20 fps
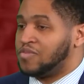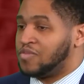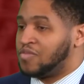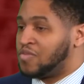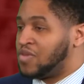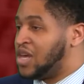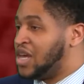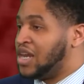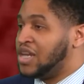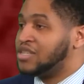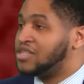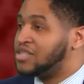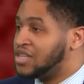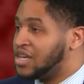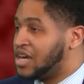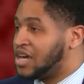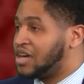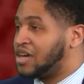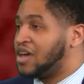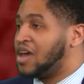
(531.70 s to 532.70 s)
getting
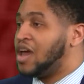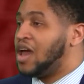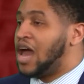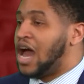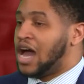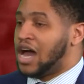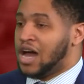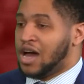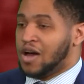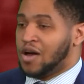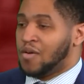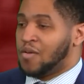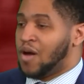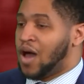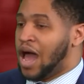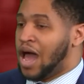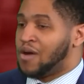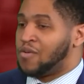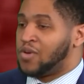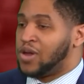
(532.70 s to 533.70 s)
sick?
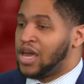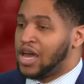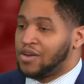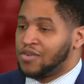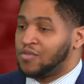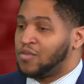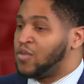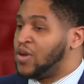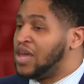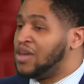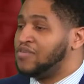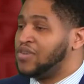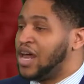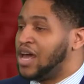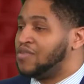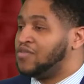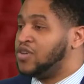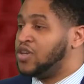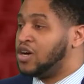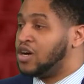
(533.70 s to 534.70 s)
Right. We even
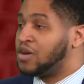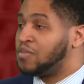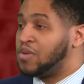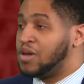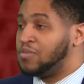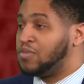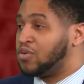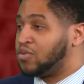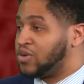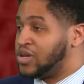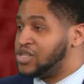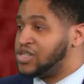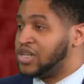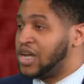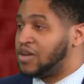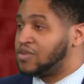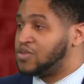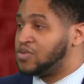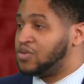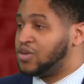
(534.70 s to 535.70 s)
have young people reaching
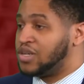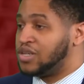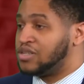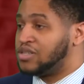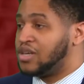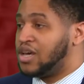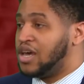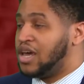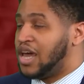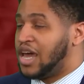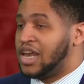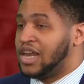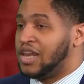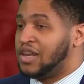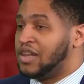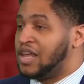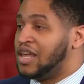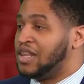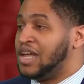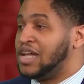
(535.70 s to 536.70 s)
out to us,
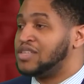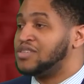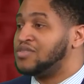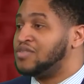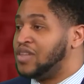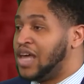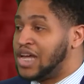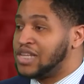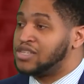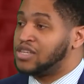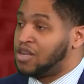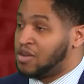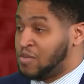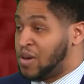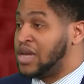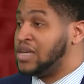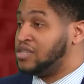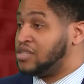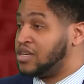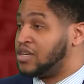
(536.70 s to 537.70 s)
and that's
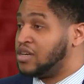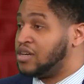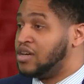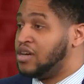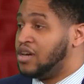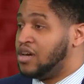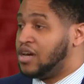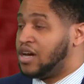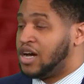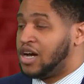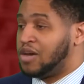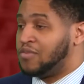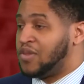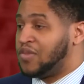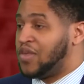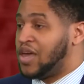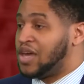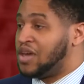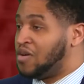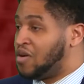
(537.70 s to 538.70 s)
amazing. That
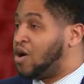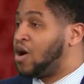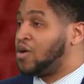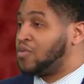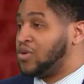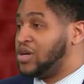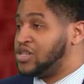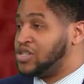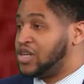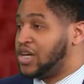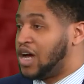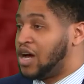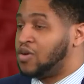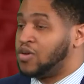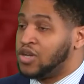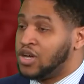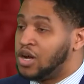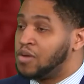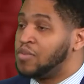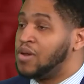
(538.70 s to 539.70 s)
they are reaching out.
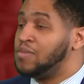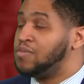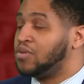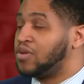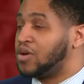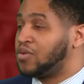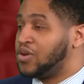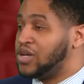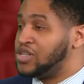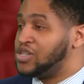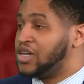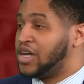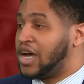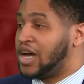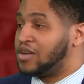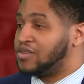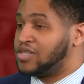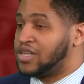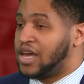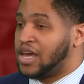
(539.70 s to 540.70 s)
Young people are reaching
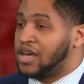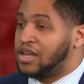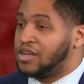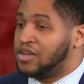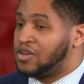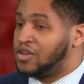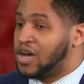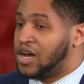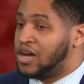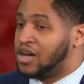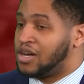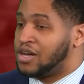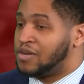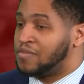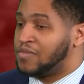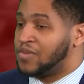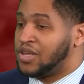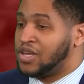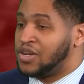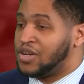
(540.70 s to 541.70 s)
out saying,
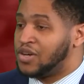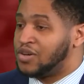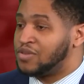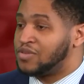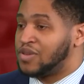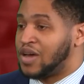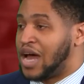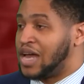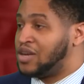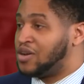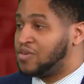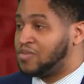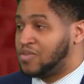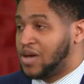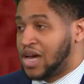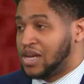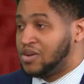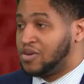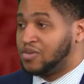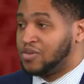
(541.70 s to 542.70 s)

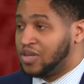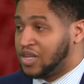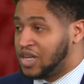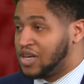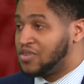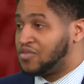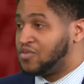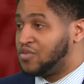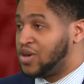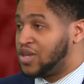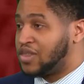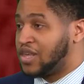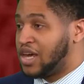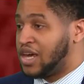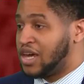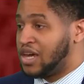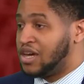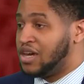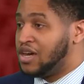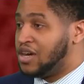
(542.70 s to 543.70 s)
I don't live with
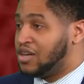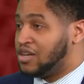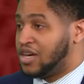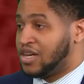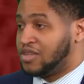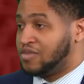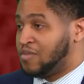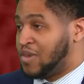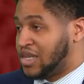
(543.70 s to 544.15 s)
my